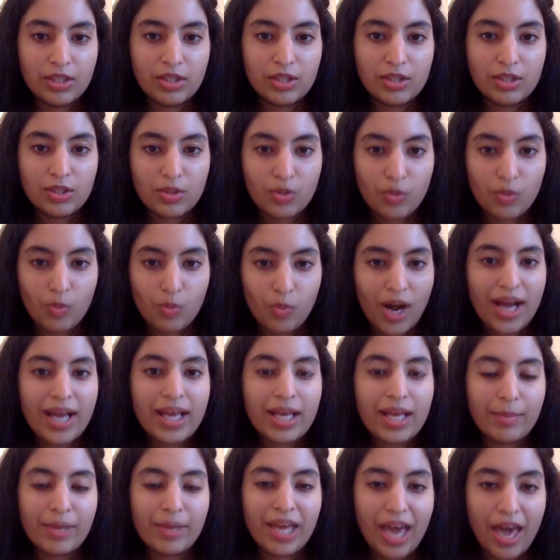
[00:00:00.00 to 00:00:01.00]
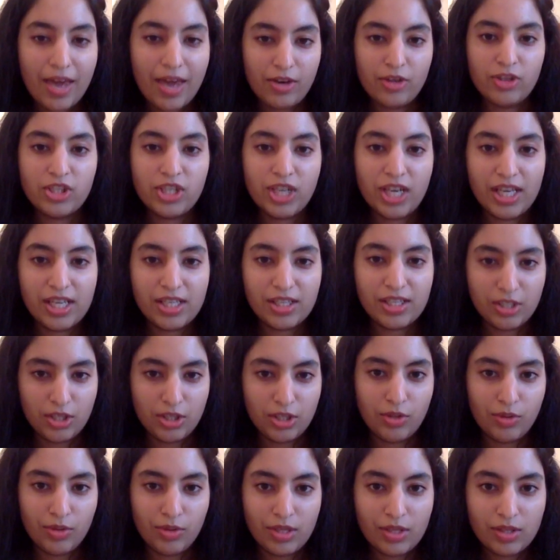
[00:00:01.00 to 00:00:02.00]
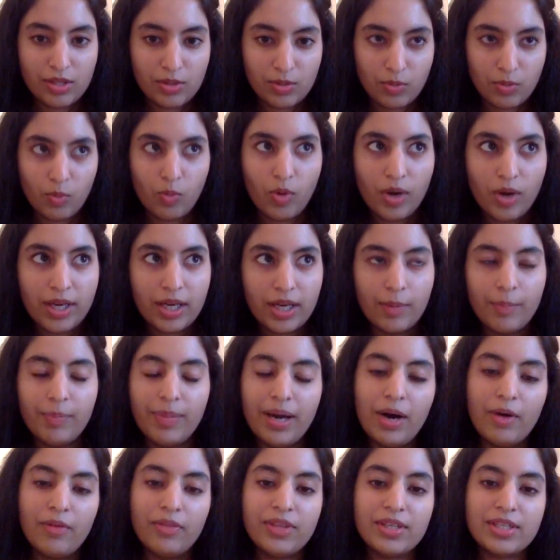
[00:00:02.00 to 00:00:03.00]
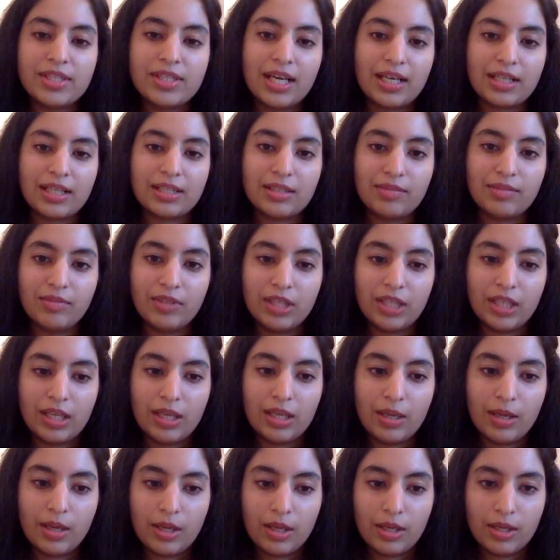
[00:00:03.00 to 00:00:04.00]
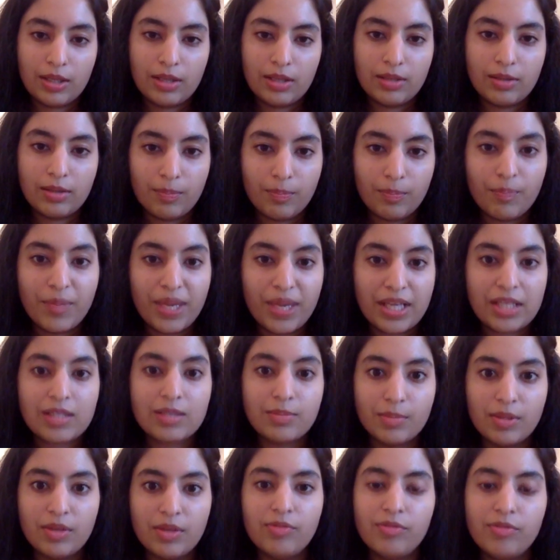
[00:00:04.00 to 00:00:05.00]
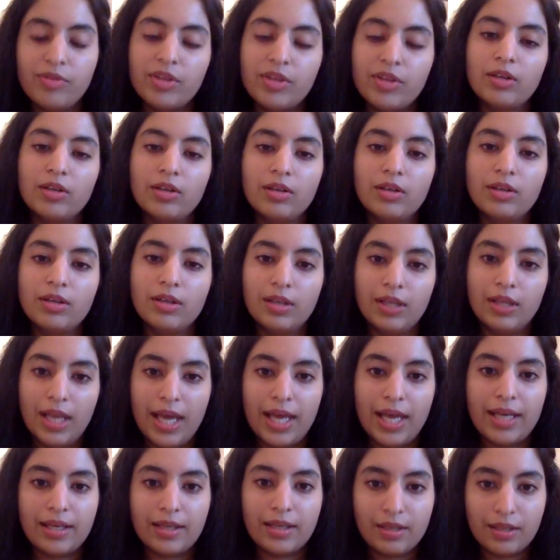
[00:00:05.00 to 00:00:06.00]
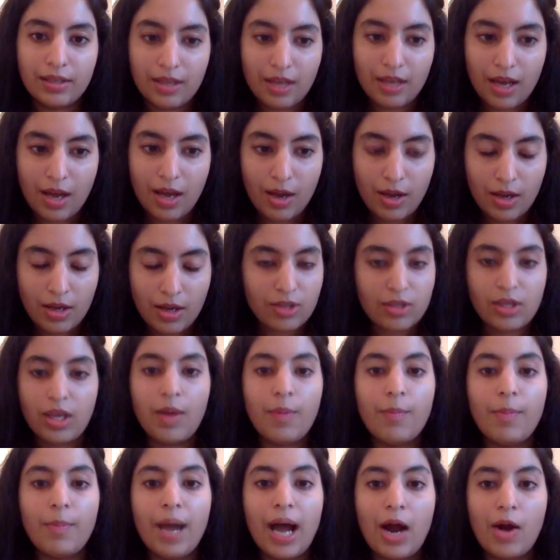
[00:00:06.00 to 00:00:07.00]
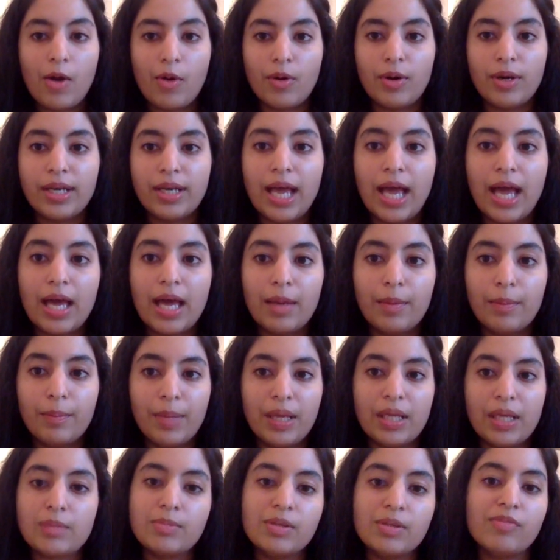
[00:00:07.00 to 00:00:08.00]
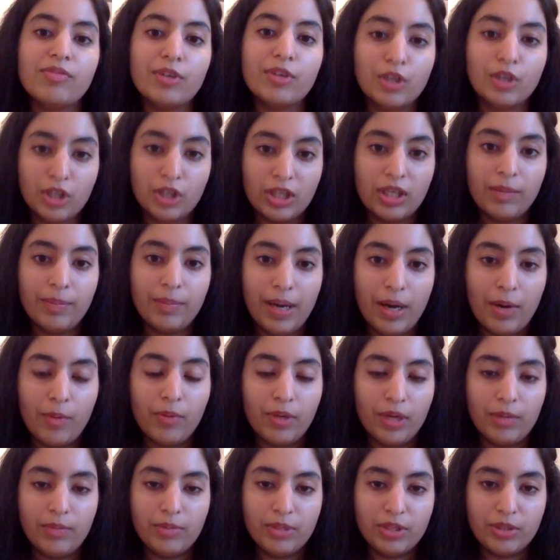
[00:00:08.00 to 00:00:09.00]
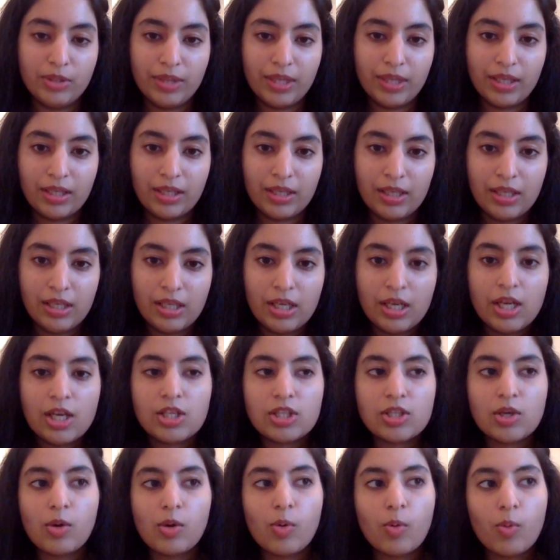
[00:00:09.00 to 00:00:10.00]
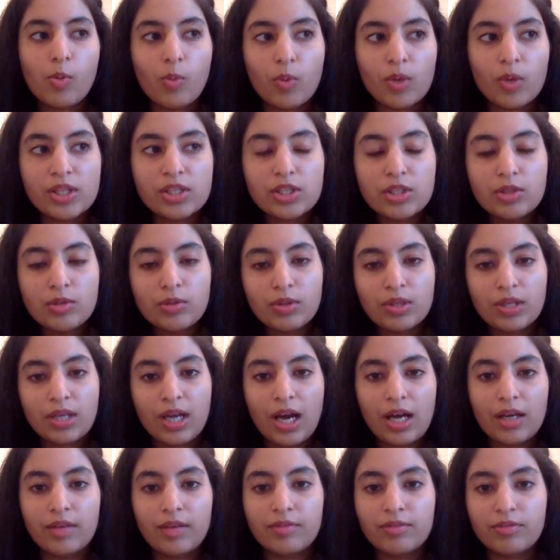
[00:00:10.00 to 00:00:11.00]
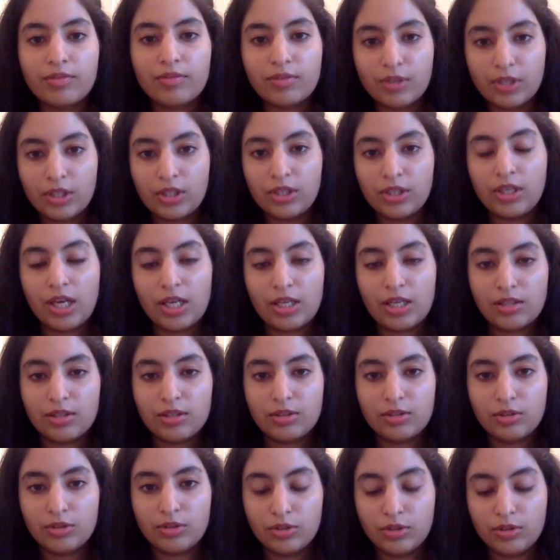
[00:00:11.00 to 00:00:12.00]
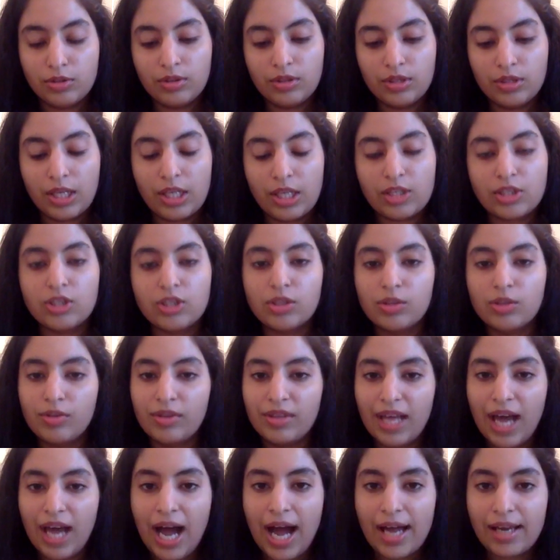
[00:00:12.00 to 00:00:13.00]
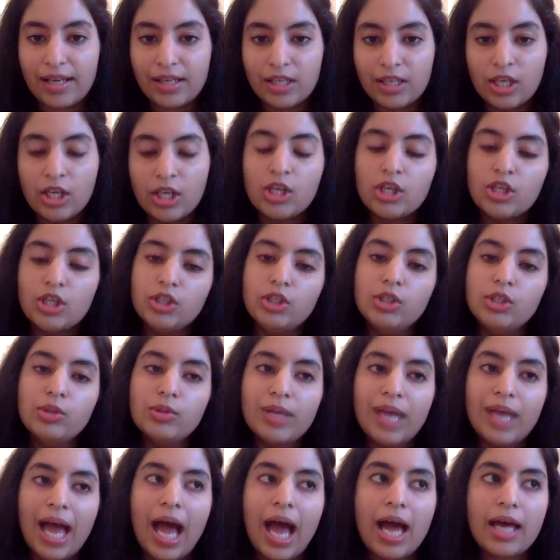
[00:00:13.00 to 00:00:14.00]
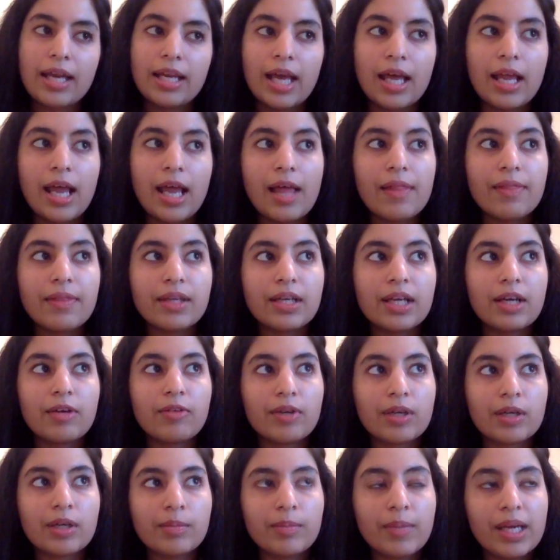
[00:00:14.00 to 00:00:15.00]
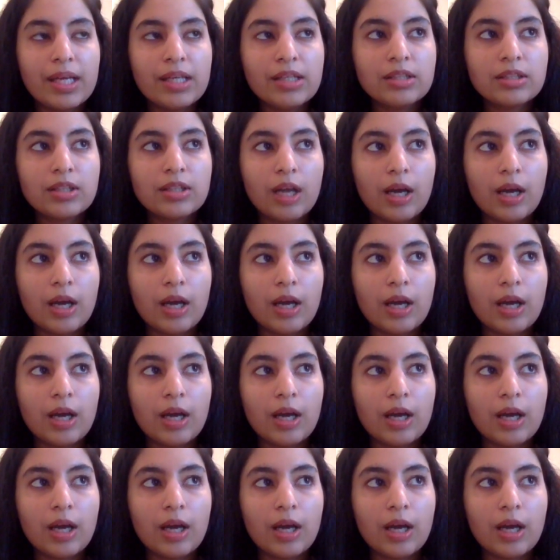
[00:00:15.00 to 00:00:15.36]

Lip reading: Why am I energized to do this? What about this activity makes me feel like empowered and makes me feel good about what I'm doing? So once you kind of get to do that, you can, and then I recommend